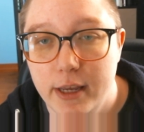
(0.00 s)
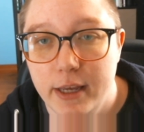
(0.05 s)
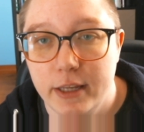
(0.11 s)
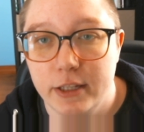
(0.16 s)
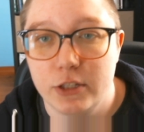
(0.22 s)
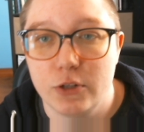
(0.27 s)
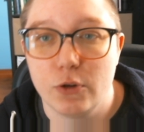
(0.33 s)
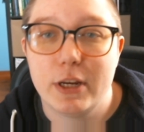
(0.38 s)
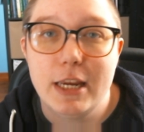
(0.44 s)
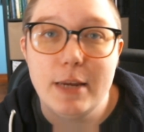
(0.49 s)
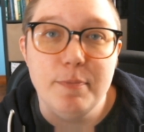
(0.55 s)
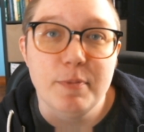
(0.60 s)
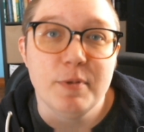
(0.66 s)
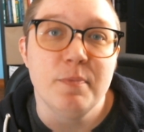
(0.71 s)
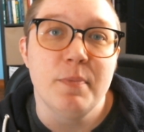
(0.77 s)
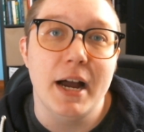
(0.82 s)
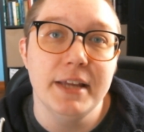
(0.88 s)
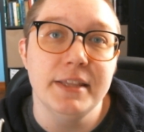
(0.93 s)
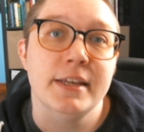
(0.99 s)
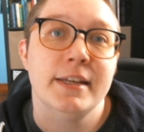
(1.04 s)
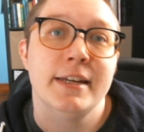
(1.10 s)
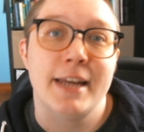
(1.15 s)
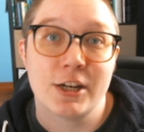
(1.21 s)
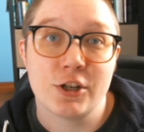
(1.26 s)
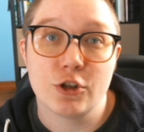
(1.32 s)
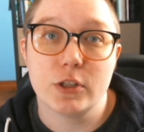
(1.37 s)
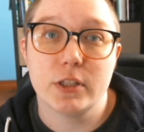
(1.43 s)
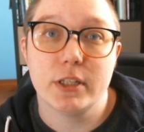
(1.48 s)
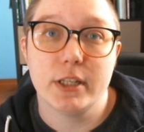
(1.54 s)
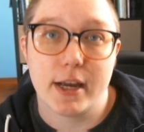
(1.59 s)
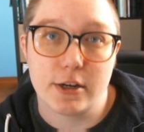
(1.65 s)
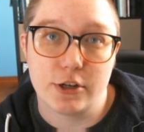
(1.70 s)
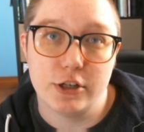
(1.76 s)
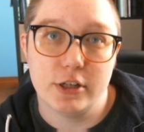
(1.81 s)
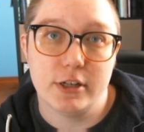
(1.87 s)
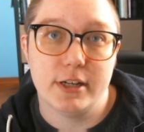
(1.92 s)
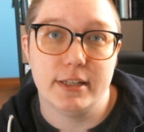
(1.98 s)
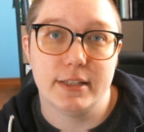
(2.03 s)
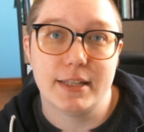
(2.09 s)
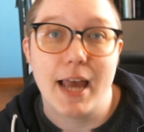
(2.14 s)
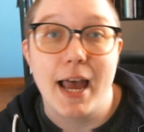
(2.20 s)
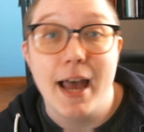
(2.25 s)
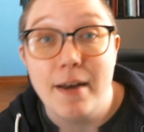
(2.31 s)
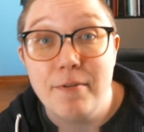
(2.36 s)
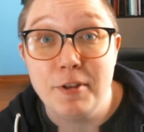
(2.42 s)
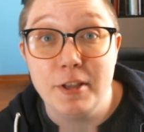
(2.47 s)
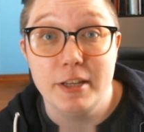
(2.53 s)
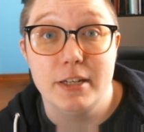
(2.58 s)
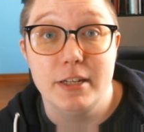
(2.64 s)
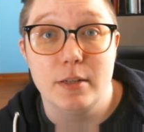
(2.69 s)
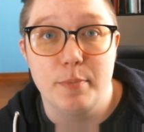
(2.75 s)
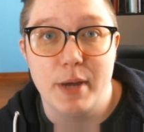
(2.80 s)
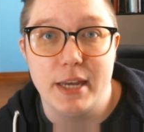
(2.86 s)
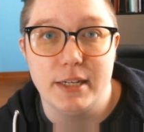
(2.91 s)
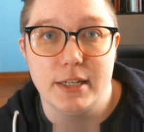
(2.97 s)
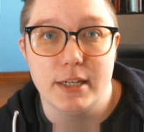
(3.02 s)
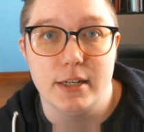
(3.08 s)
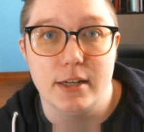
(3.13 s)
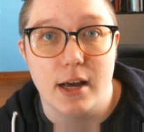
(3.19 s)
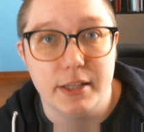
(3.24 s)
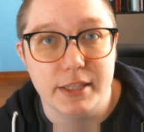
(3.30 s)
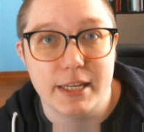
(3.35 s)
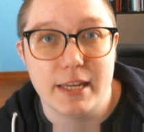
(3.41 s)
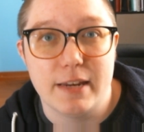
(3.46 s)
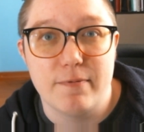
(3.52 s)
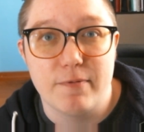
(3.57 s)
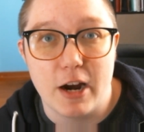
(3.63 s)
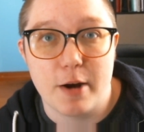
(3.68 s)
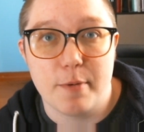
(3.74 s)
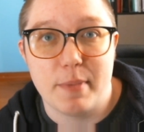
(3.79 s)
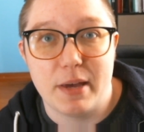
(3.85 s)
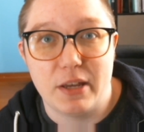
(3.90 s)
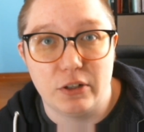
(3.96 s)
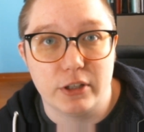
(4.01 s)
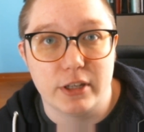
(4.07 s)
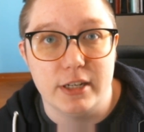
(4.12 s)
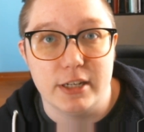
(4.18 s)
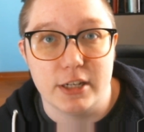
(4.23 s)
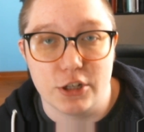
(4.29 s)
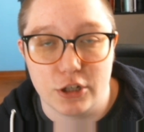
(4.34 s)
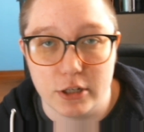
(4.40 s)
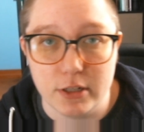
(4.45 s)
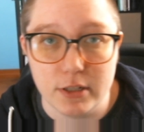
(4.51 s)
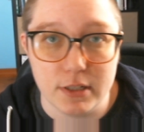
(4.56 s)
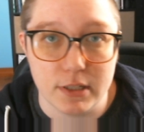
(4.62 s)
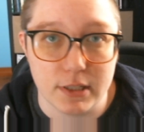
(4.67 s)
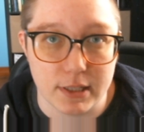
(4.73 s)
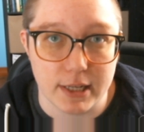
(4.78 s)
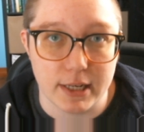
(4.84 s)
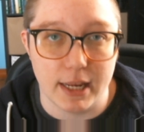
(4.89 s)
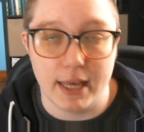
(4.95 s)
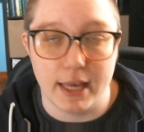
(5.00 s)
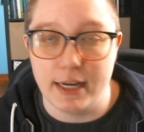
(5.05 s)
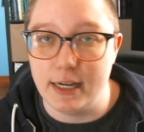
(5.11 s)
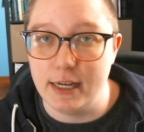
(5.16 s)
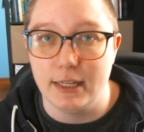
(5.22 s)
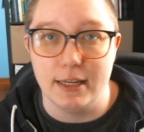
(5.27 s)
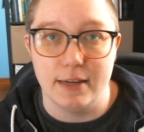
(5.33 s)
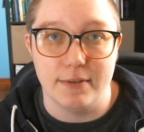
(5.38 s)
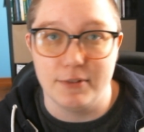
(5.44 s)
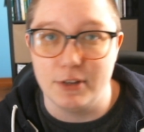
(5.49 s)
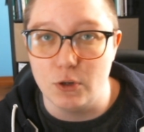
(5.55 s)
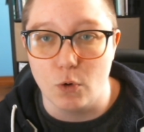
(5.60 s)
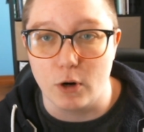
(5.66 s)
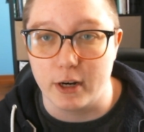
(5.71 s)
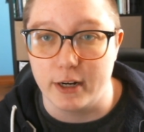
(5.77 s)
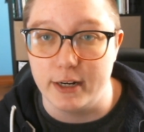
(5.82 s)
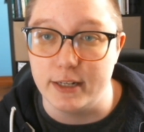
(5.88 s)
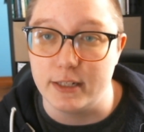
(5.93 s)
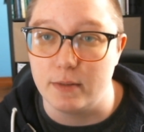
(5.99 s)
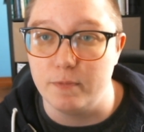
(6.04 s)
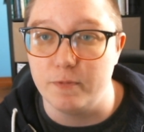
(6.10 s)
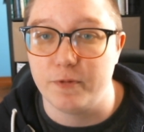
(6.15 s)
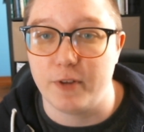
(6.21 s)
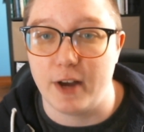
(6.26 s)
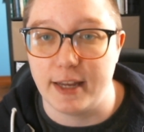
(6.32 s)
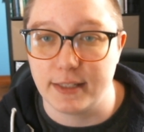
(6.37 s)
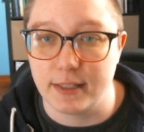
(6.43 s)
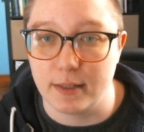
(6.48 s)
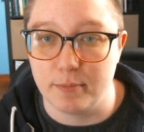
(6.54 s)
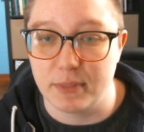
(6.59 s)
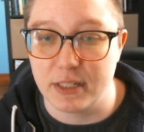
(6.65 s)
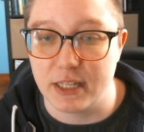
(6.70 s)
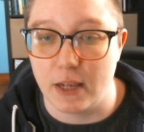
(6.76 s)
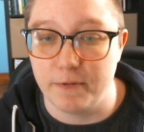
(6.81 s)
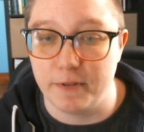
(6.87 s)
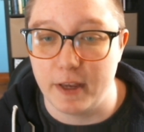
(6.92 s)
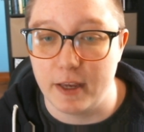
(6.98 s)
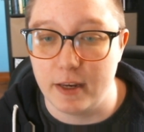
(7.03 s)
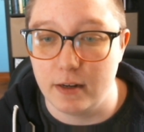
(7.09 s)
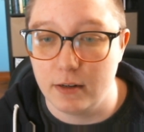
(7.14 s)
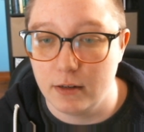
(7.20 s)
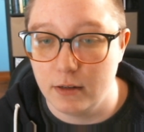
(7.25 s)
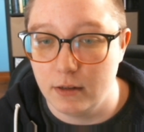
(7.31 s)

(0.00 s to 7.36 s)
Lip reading: And so keep in mind that natural selection is heavily dependent on the environmental conditions that any given organism finds themselves in.